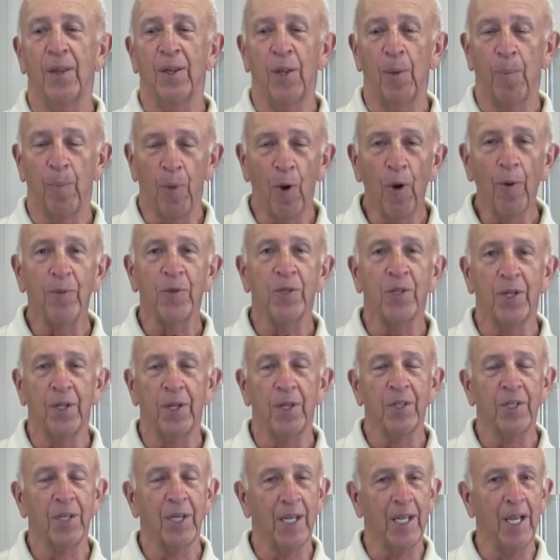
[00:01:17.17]
The purpose of
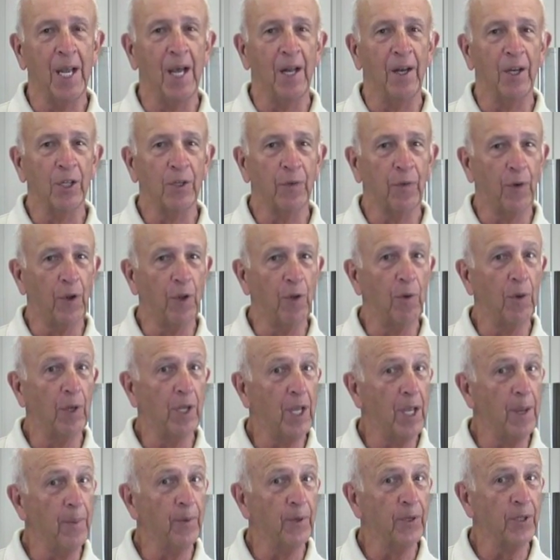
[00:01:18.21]
this, again, is for you to
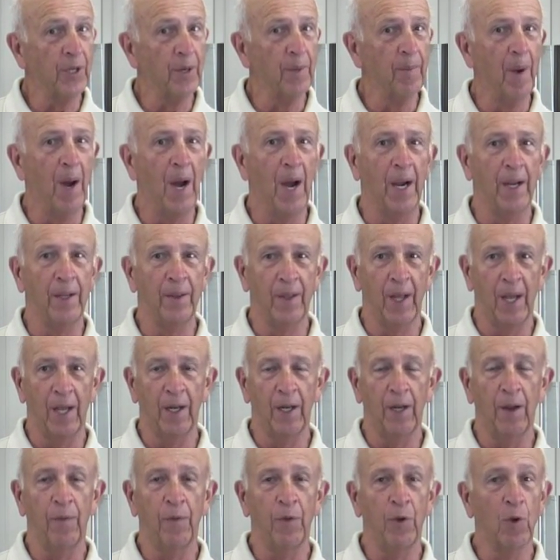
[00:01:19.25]
keep this in mind
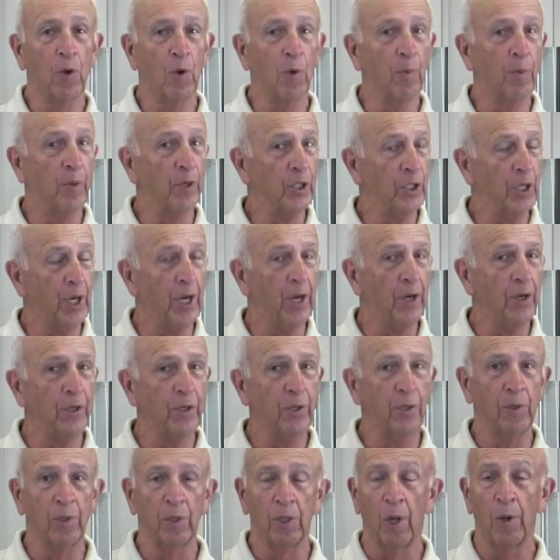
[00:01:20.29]
that if you're machining
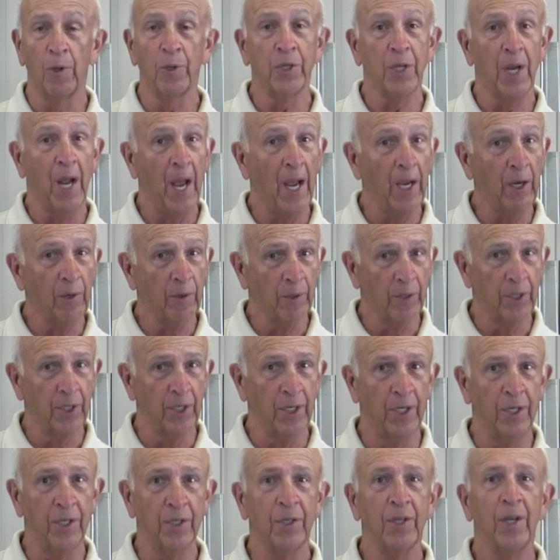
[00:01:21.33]
to close
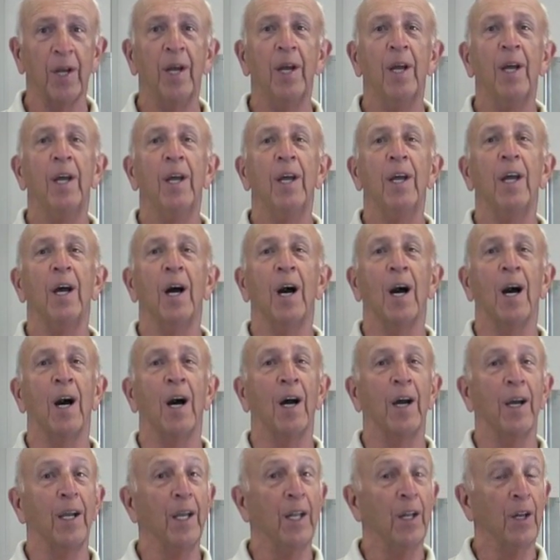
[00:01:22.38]
accuracies
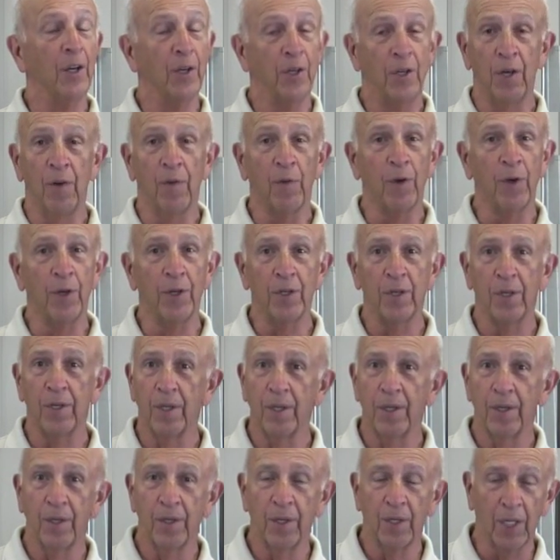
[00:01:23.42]
uh, in a different
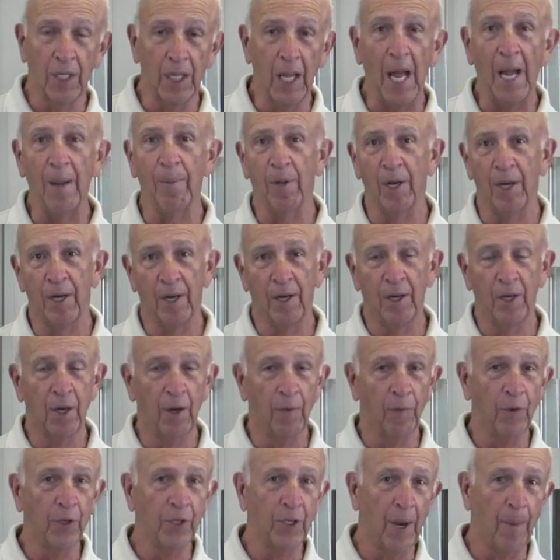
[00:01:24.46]
climate, in a
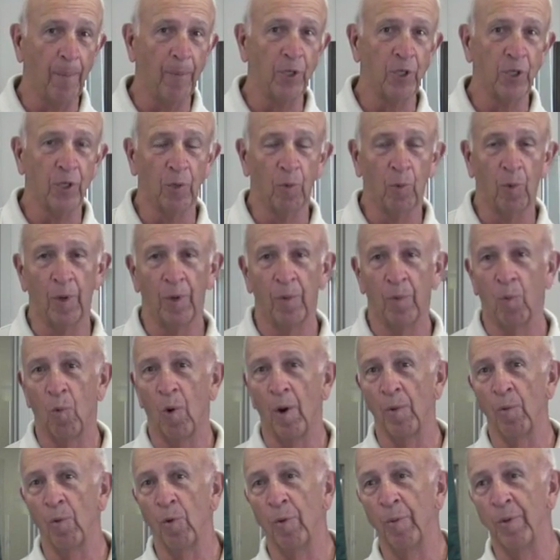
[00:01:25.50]
different temperature, where
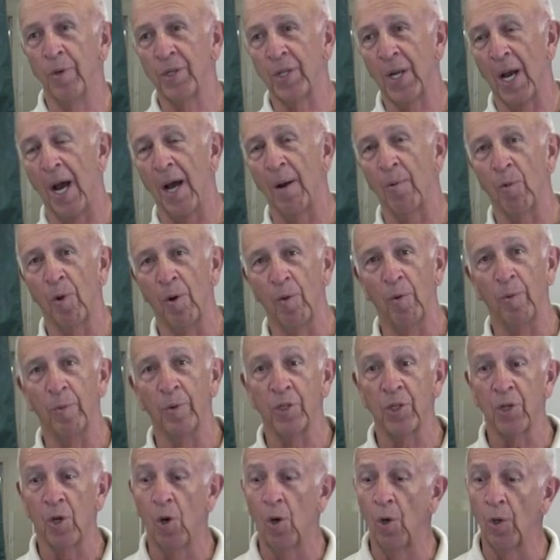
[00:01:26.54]
one room is hot, one
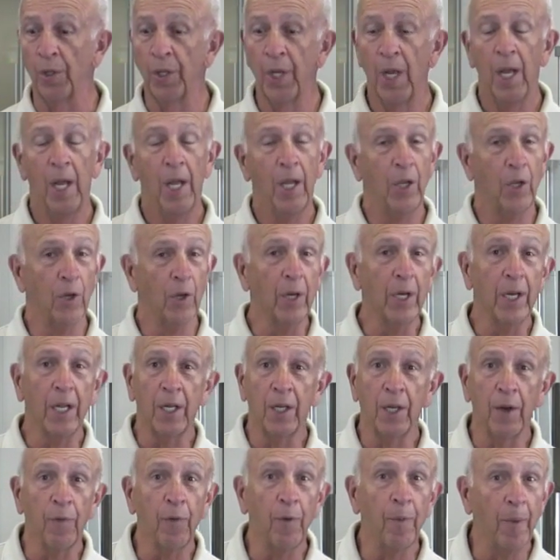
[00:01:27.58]
room is cold, you're going
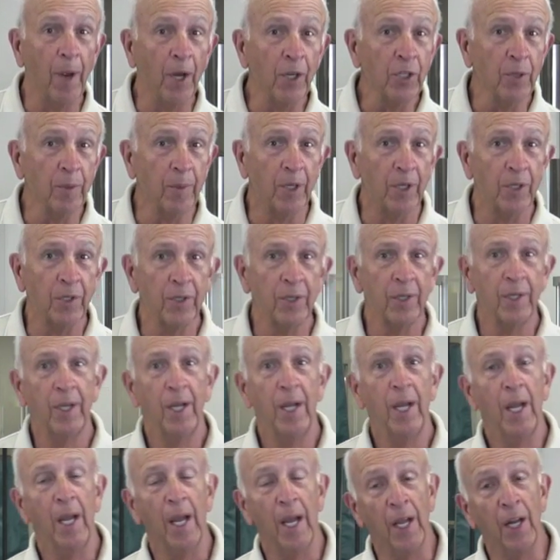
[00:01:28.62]
to get different measurements.
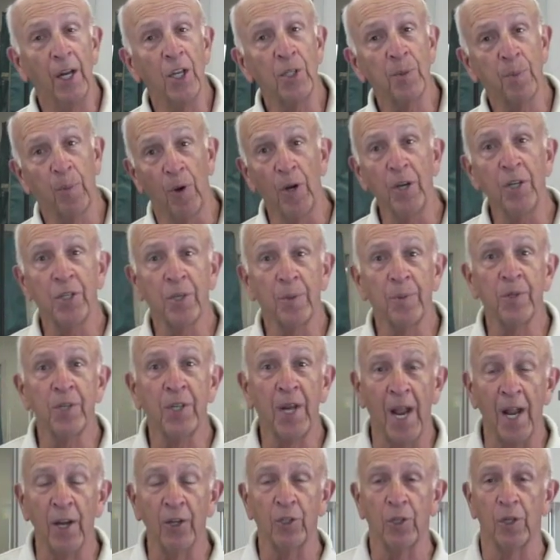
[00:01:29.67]
And it's pretty
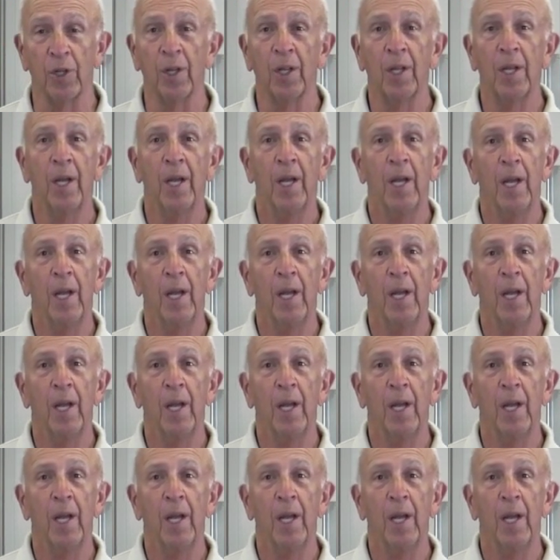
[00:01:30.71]
substantial.